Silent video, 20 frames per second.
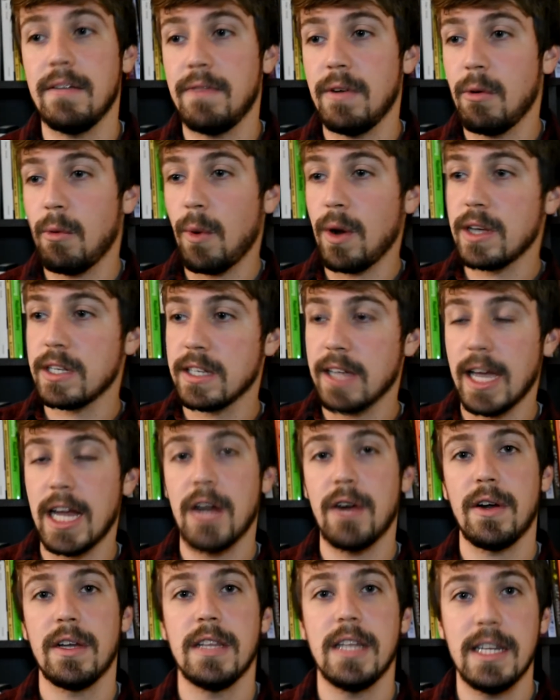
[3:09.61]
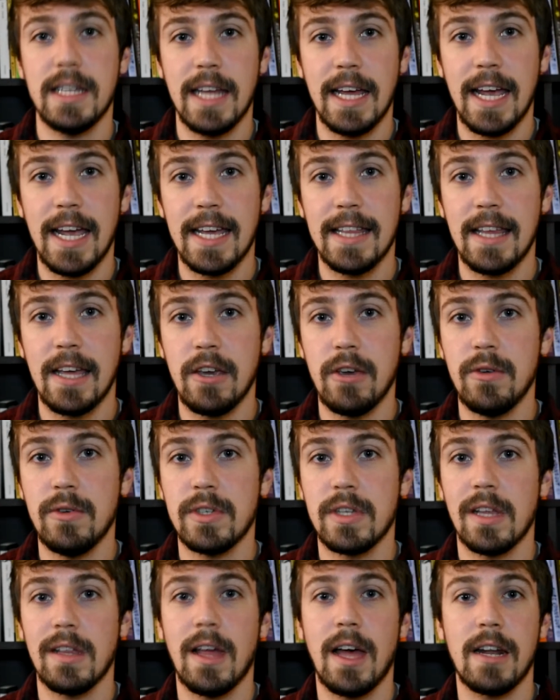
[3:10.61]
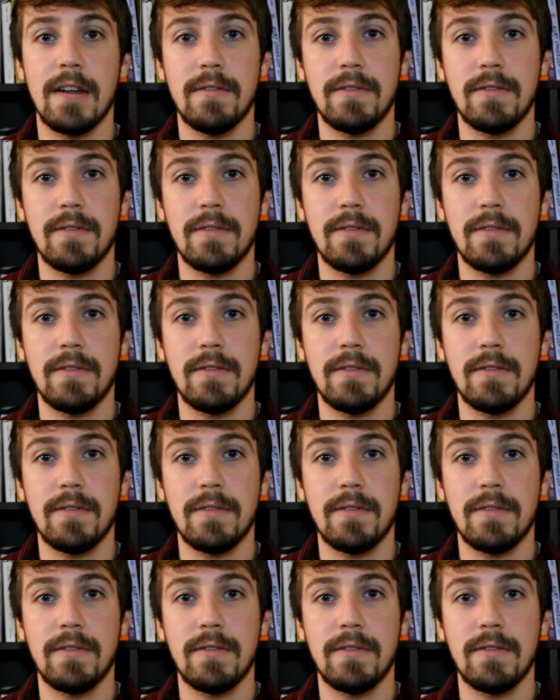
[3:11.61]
If it was later in the day, they used a lot